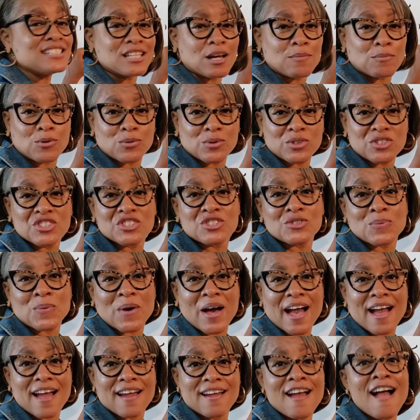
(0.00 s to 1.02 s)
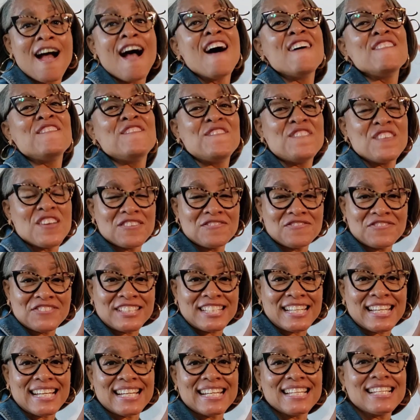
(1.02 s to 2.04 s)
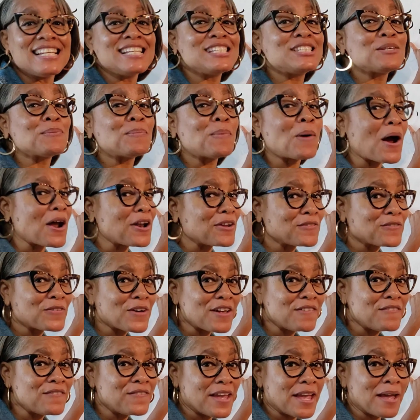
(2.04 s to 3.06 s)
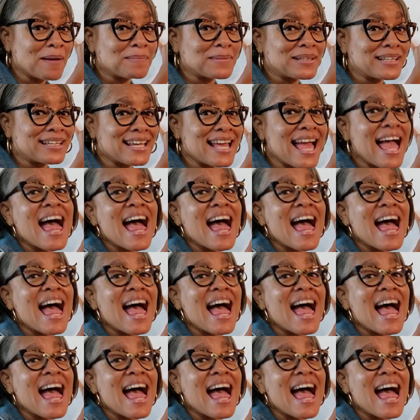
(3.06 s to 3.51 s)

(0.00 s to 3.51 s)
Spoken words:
number, which is what? 15 is a part of what family?